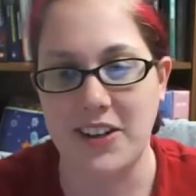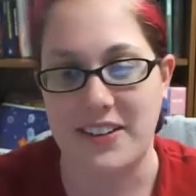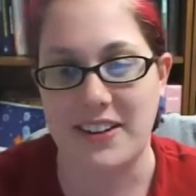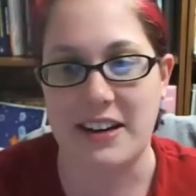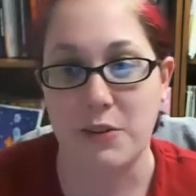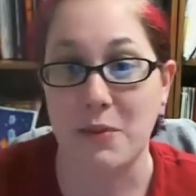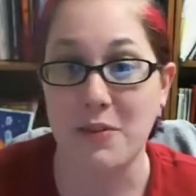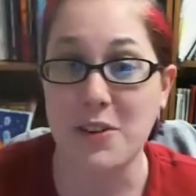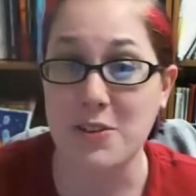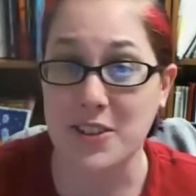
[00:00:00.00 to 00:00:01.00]
well yeah. not never
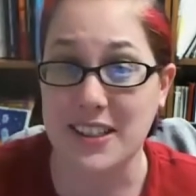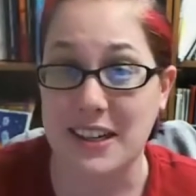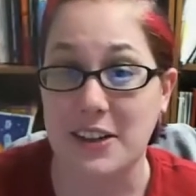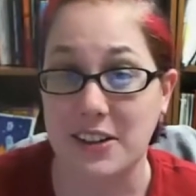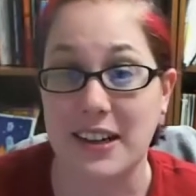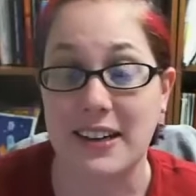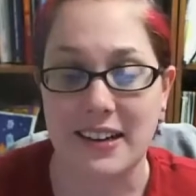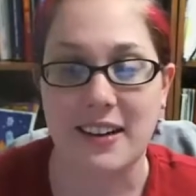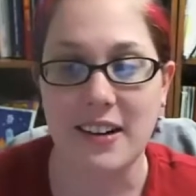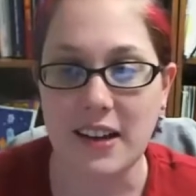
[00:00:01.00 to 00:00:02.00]
but usually not a good
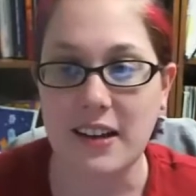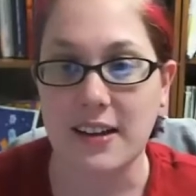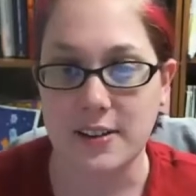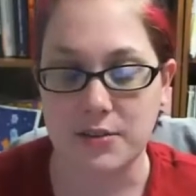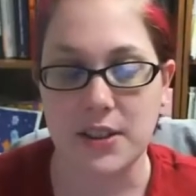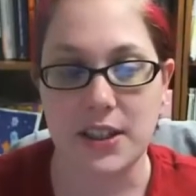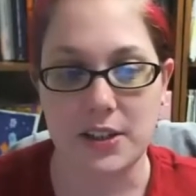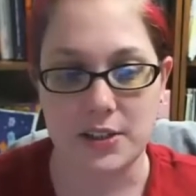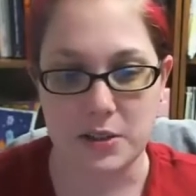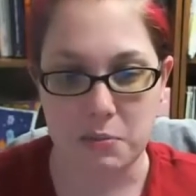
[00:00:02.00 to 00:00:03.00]
idea and it's really
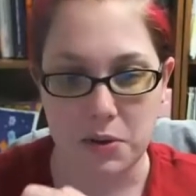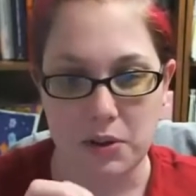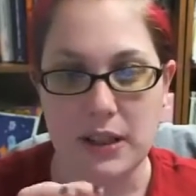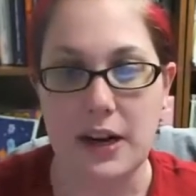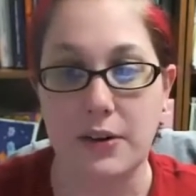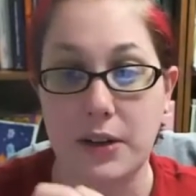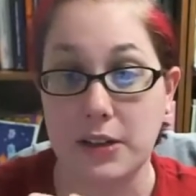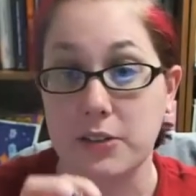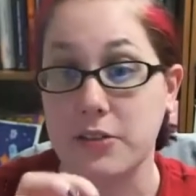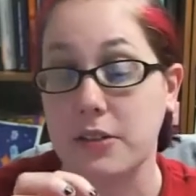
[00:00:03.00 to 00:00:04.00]
good to pull out
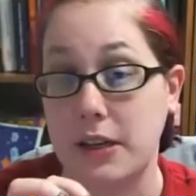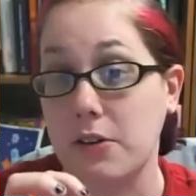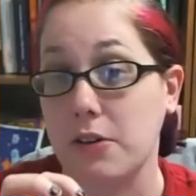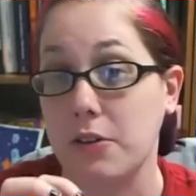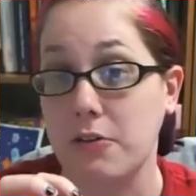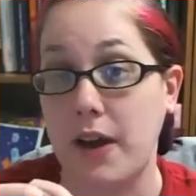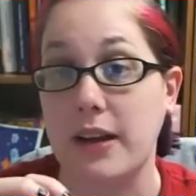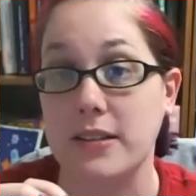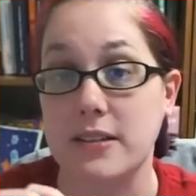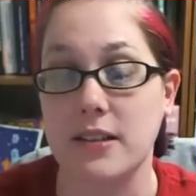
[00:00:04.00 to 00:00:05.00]
here's here are the
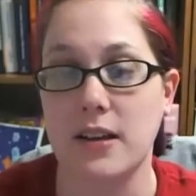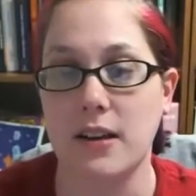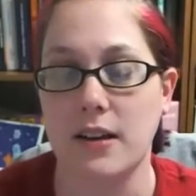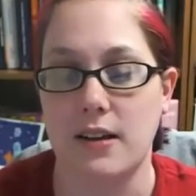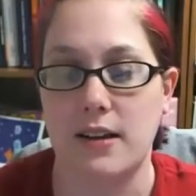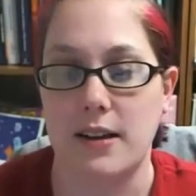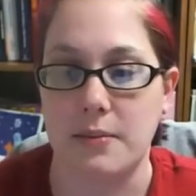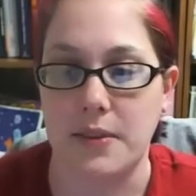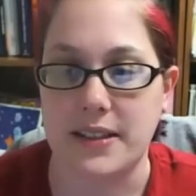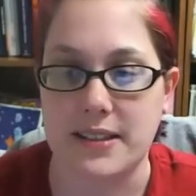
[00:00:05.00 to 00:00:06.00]
facts
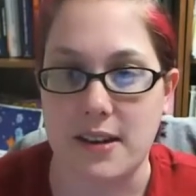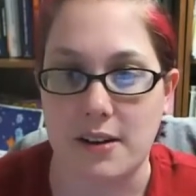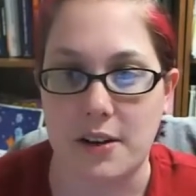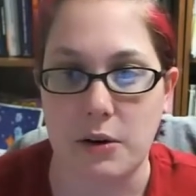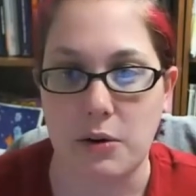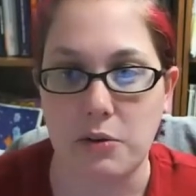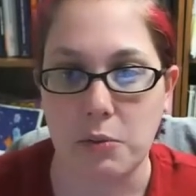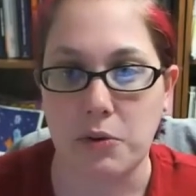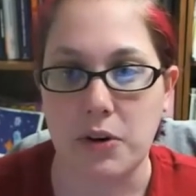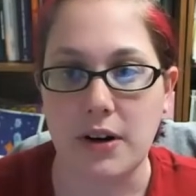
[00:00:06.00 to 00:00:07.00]
um, let's not go
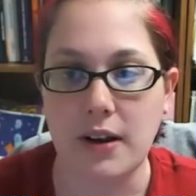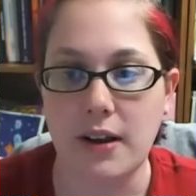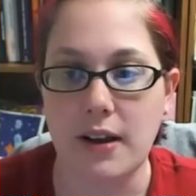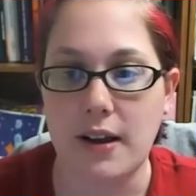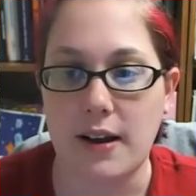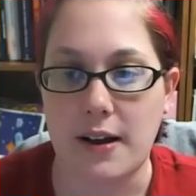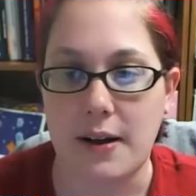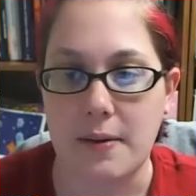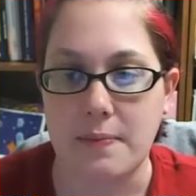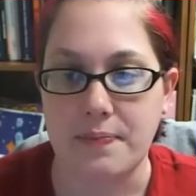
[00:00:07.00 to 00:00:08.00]
overboard
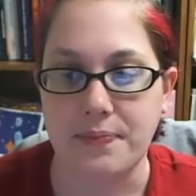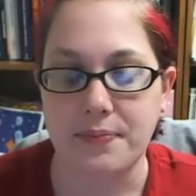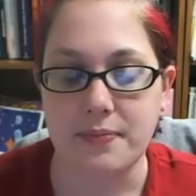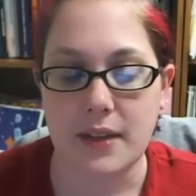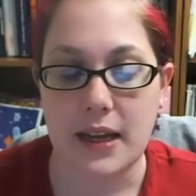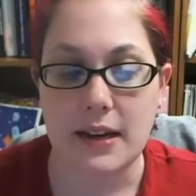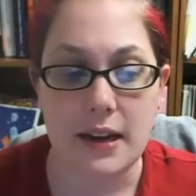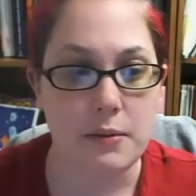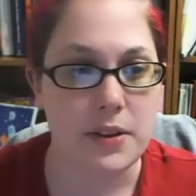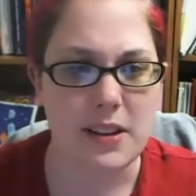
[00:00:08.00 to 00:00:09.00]
um, and
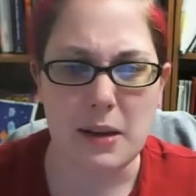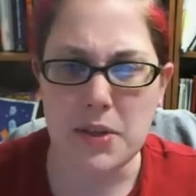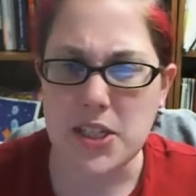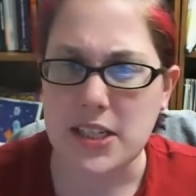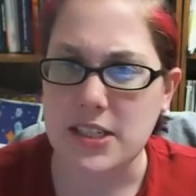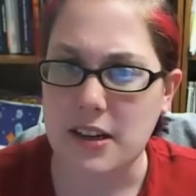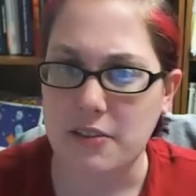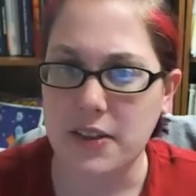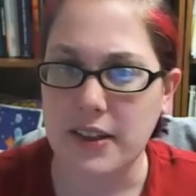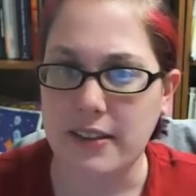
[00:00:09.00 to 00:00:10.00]
and with climate change i
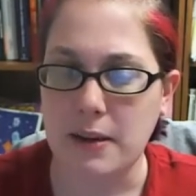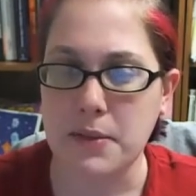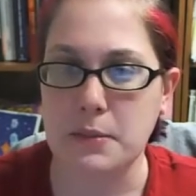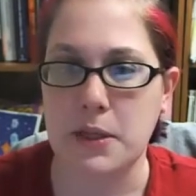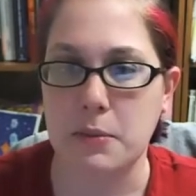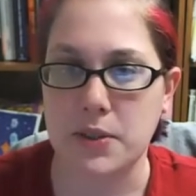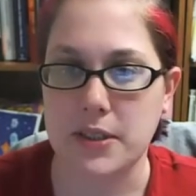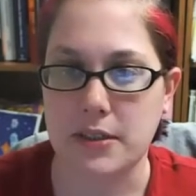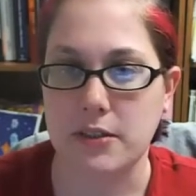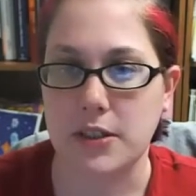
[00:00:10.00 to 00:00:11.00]
feel like that must be a
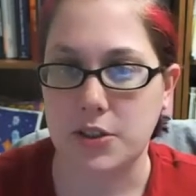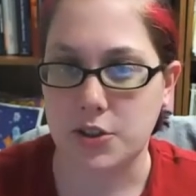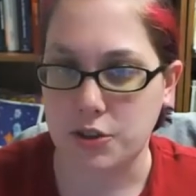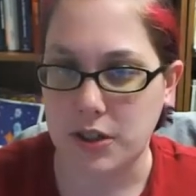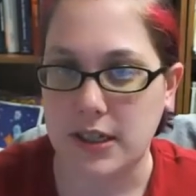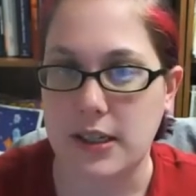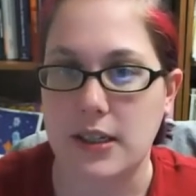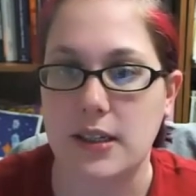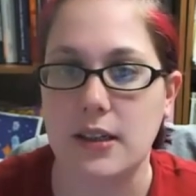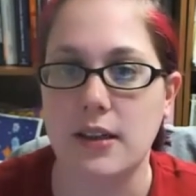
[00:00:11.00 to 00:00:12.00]
particularly
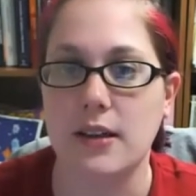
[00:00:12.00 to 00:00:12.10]
tricky